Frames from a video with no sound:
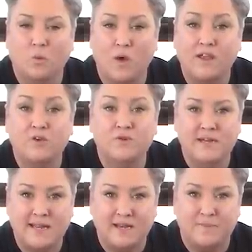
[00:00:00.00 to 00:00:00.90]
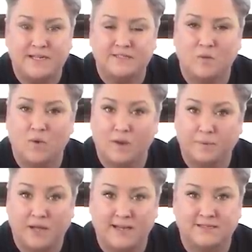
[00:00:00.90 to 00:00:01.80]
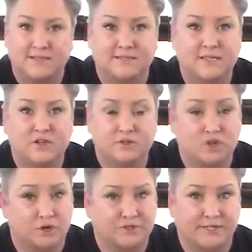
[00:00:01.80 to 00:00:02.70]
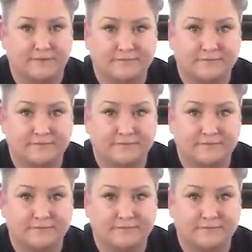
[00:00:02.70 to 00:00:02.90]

what you need based on what appliances you're charging.